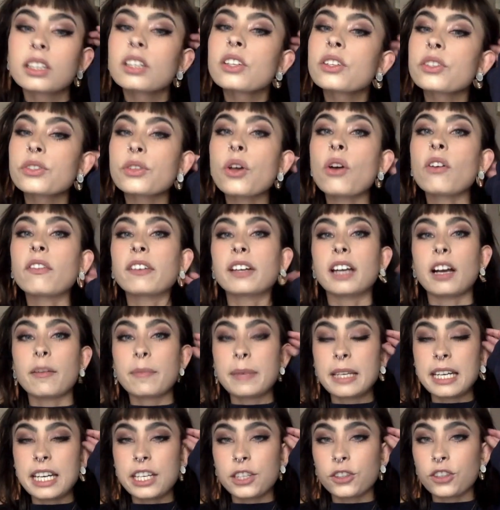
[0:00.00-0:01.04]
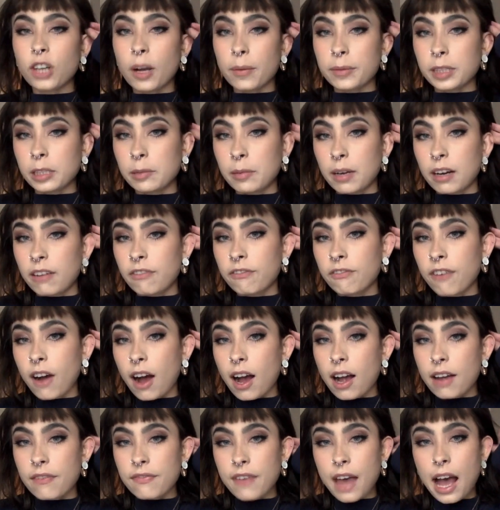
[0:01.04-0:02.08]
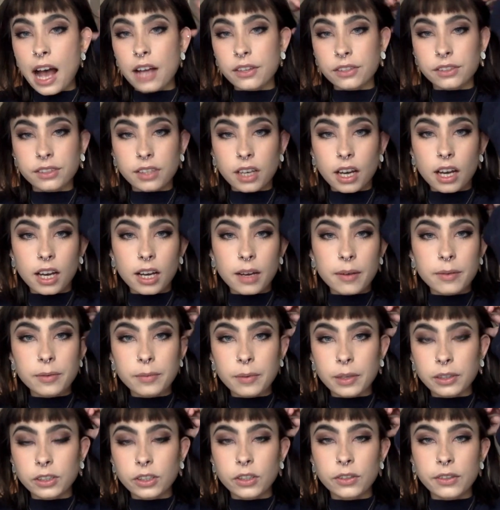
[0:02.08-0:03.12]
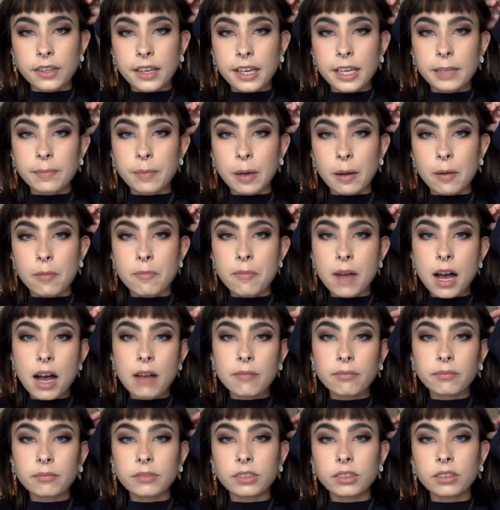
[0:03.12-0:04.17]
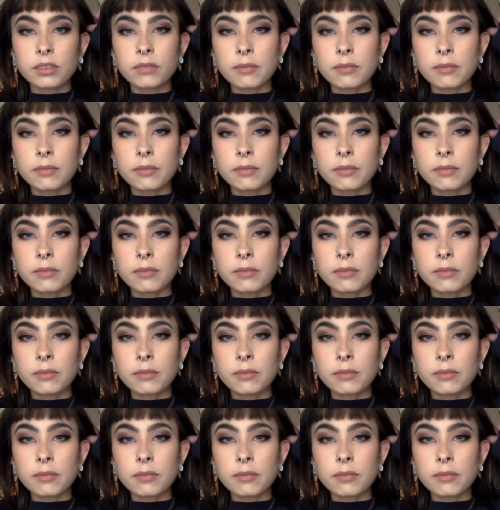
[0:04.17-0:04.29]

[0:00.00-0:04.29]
sorry, I've been interrupted about 5,000 times while doing this by my mum,